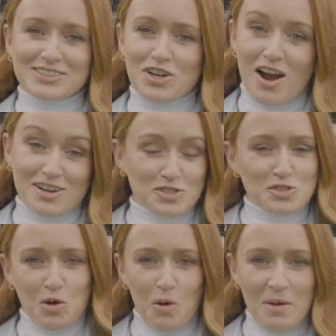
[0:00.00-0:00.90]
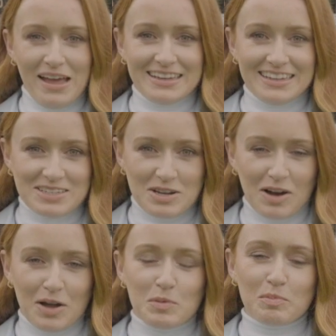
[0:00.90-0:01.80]
There are so many.
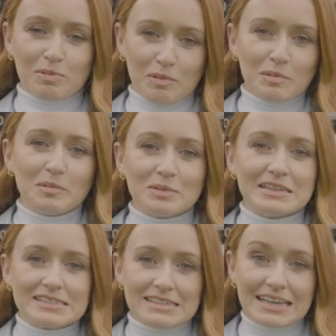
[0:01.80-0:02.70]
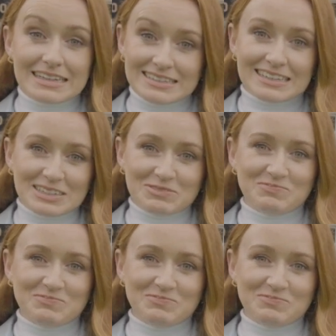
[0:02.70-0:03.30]
I would probably say Lydia.